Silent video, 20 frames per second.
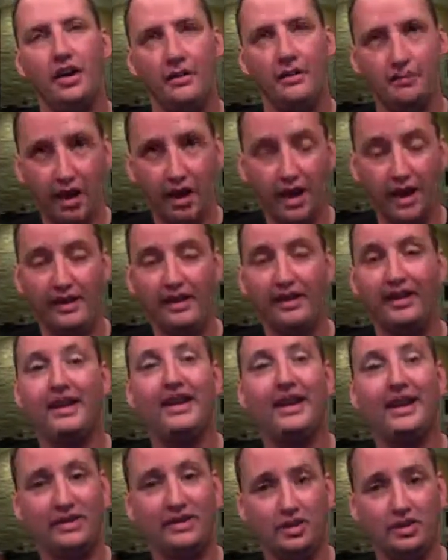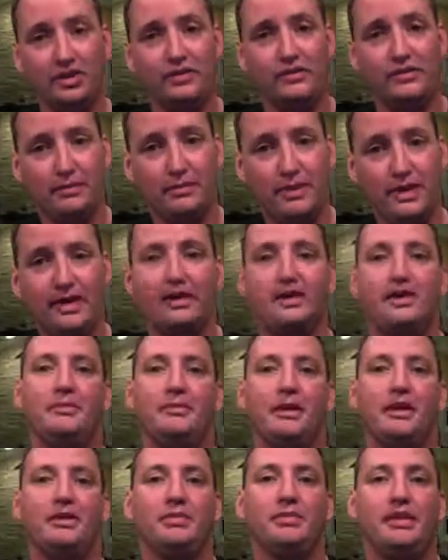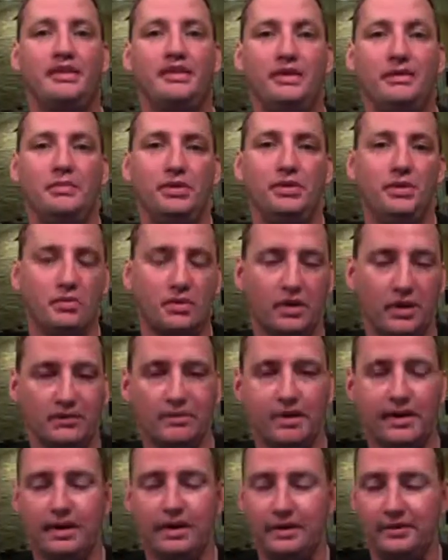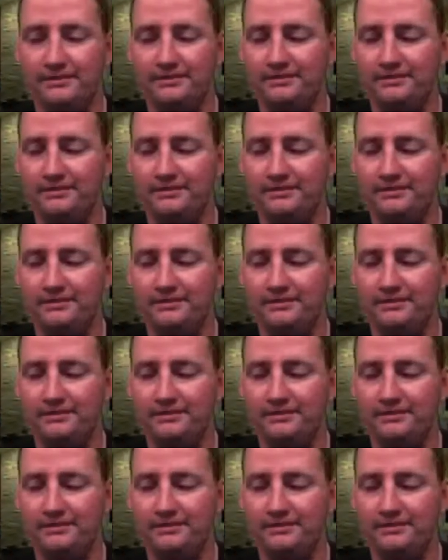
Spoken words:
but it's good for me because it makes my CPU run better.